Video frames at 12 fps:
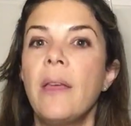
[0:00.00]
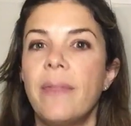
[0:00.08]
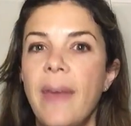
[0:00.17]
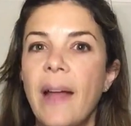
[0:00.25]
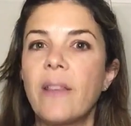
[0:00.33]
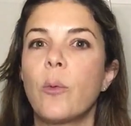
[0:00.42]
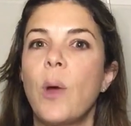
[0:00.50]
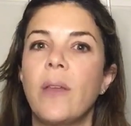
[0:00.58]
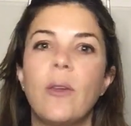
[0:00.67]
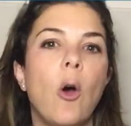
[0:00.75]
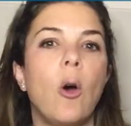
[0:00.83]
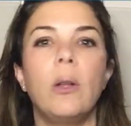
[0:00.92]
That's where
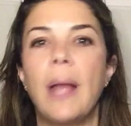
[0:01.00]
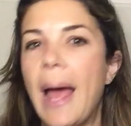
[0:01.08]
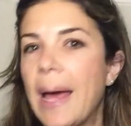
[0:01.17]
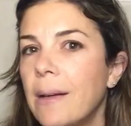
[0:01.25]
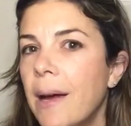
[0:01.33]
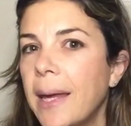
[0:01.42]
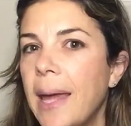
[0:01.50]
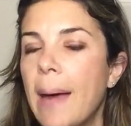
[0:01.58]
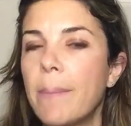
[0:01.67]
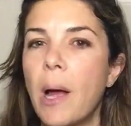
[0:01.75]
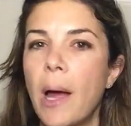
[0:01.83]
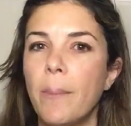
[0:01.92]
the whole anion
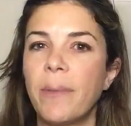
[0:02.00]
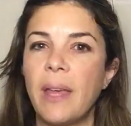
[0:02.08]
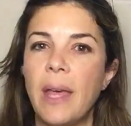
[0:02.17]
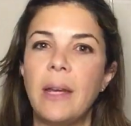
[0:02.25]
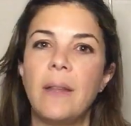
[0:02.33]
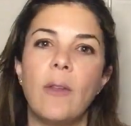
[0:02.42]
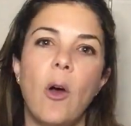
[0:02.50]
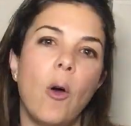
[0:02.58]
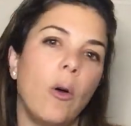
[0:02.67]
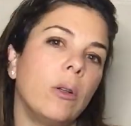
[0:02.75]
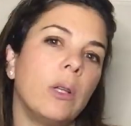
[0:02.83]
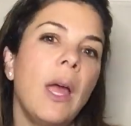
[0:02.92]
gap comes in and the
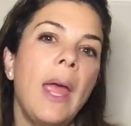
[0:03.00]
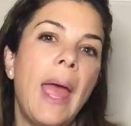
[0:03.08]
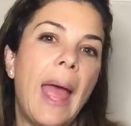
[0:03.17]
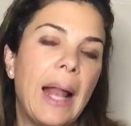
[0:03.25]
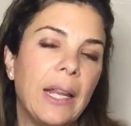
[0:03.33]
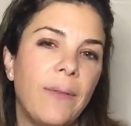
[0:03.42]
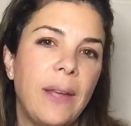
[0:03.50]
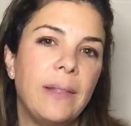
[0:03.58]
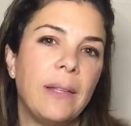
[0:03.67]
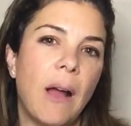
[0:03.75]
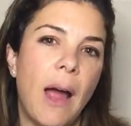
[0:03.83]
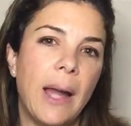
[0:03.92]
whole
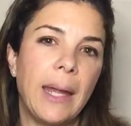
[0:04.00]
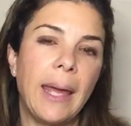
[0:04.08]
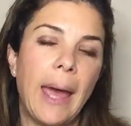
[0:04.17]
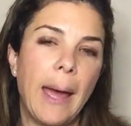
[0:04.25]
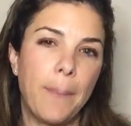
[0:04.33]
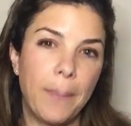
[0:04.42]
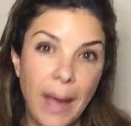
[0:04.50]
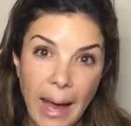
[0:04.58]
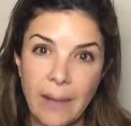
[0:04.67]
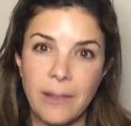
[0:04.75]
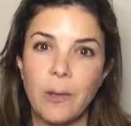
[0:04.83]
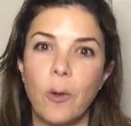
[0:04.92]
elevated anion gap
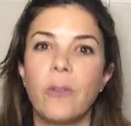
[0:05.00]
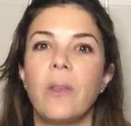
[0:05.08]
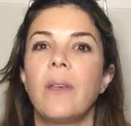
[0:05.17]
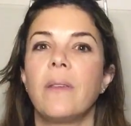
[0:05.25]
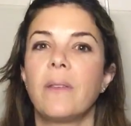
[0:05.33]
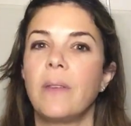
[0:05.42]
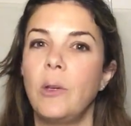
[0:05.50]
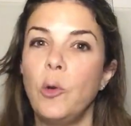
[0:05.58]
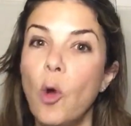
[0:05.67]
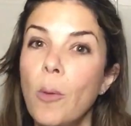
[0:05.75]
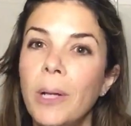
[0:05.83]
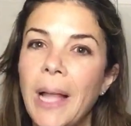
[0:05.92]
acidosis and
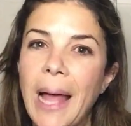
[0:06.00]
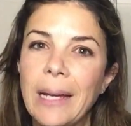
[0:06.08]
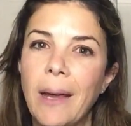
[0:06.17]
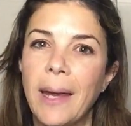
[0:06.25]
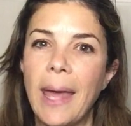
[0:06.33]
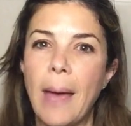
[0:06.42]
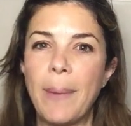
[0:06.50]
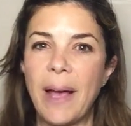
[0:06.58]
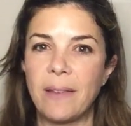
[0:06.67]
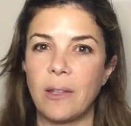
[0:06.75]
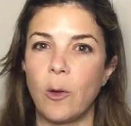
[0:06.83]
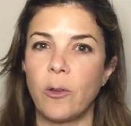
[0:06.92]
normal anion gap
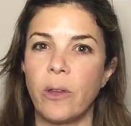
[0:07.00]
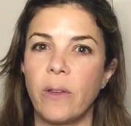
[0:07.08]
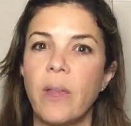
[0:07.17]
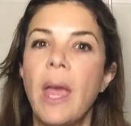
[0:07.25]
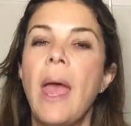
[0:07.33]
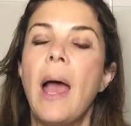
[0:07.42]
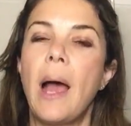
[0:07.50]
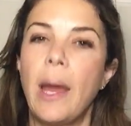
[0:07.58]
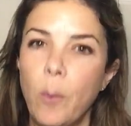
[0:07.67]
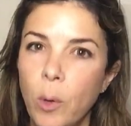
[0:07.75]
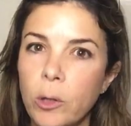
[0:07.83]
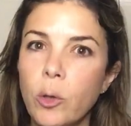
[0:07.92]
acidosis.
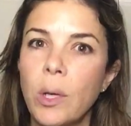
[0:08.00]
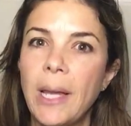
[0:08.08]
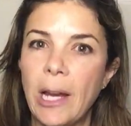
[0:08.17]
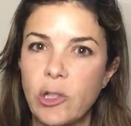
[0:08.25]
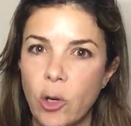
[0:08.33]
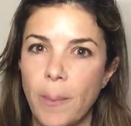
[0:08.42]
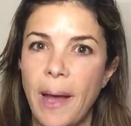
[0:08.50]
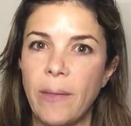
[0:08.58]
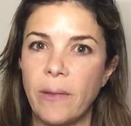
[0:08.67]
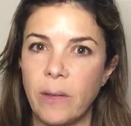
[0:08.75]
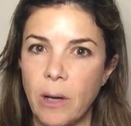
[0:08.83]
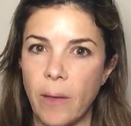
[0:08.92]
I will do a lecture about
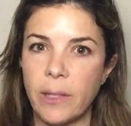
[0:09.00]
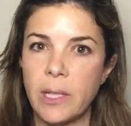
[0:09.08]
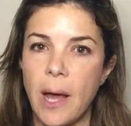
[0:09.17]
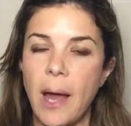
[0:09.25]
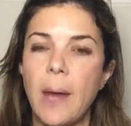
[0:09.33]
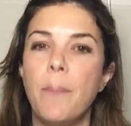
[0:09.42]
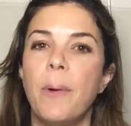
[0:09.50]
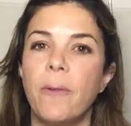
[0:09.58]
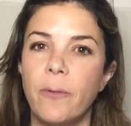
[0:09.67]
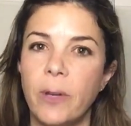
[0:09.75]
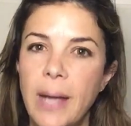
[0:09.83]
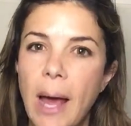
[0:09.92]
this another time, but
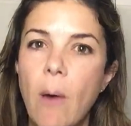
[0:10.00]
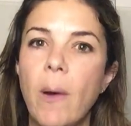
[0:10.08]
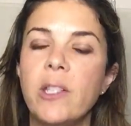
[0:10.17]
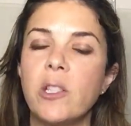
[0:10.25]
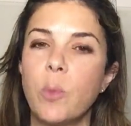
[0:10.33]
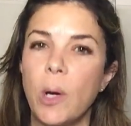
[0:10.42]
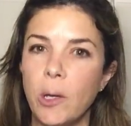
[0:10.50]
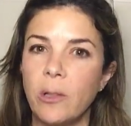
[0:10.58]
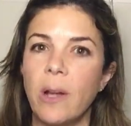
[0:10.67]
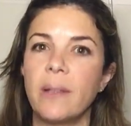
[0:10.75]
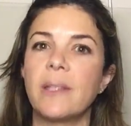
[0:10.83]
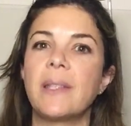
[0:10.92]
for now I just want you
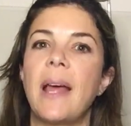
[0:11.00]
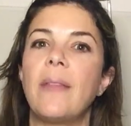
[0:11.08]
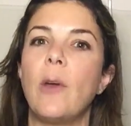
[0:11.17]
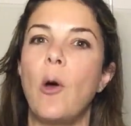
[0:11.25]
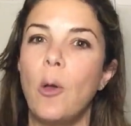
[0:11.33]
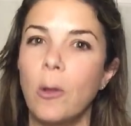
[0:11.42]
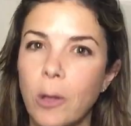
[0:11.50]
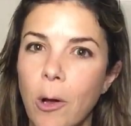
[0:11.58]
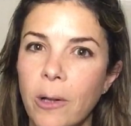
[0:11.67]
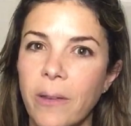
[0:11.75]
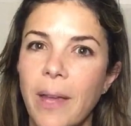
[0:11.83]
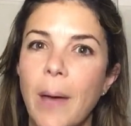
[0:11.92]
to understand the whole
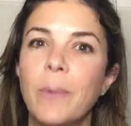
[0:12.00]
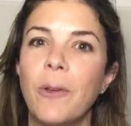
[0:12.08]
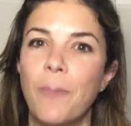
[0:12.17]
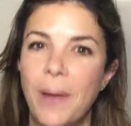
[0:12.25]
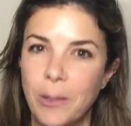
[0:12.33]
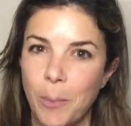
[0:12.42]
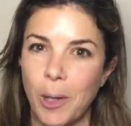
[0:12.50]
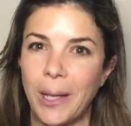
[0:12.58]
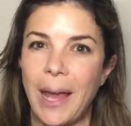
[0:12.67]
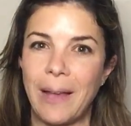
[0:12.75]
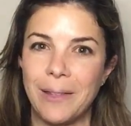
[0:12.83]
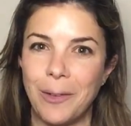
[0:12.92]
concept of
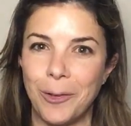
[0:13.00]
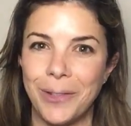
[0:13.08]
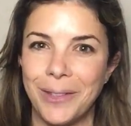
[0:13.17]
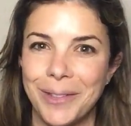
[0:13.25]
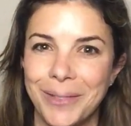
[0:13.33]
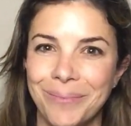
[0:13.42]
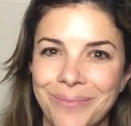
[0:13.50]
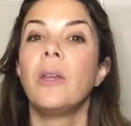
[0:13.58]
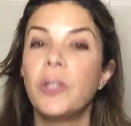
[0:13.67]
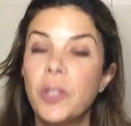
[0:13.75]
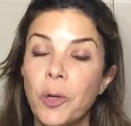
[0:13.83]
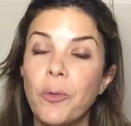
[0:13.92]
metabolic acidosis.
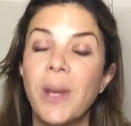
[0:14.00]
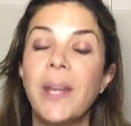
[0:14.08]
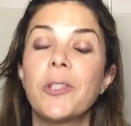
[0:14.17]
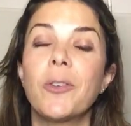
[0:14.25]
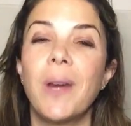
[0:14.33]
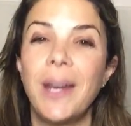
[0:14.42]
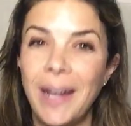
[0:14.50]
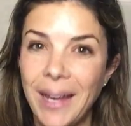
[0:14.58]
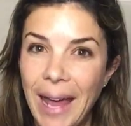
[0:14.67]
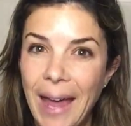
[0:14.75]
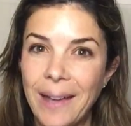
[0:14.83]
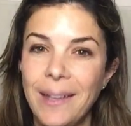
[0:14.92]
To reiterate
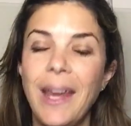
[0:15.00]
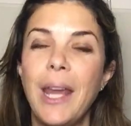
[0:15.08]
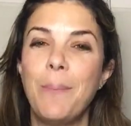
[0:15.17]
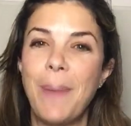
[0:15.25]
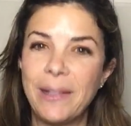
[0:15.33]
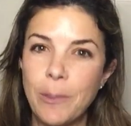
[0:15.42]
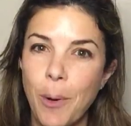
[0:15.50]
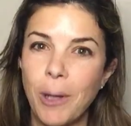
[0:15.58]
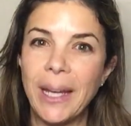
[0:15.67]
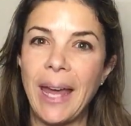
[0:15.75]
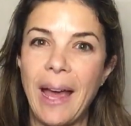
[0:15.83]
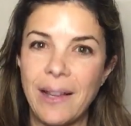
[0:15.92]
again, in
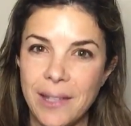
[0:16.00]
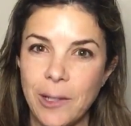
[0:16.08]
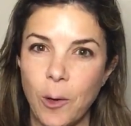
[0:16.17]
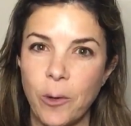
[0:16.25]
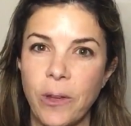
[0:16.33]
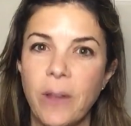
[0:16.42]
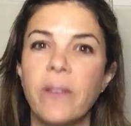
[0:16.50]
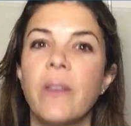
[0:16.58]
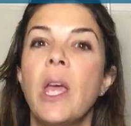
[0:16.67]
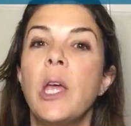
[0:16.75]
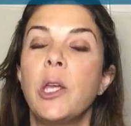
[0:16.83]
metabolic acidosis,